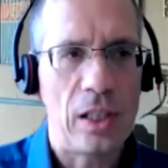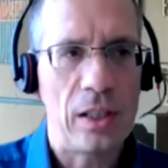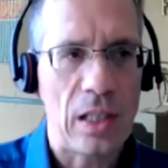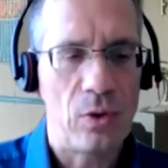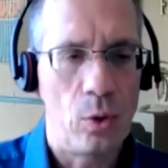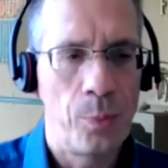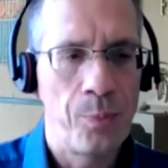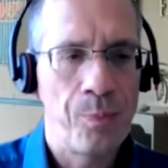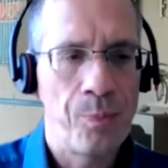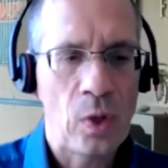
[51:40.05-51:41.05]
And then it
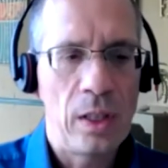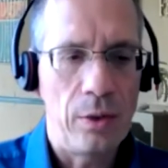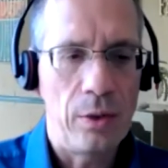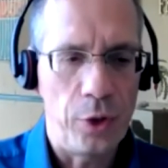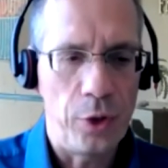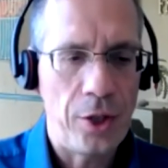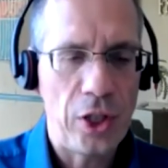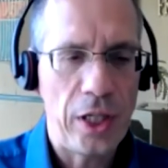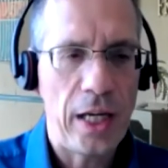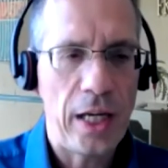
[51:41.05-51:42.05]
comes to
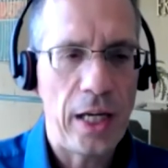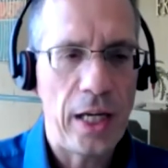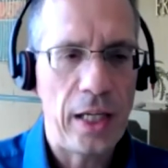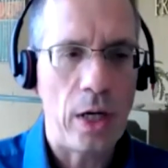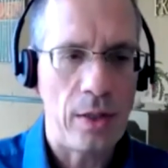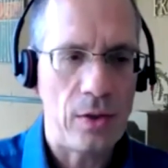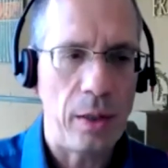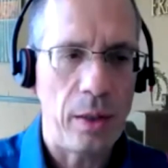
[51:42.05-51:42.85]
differentiating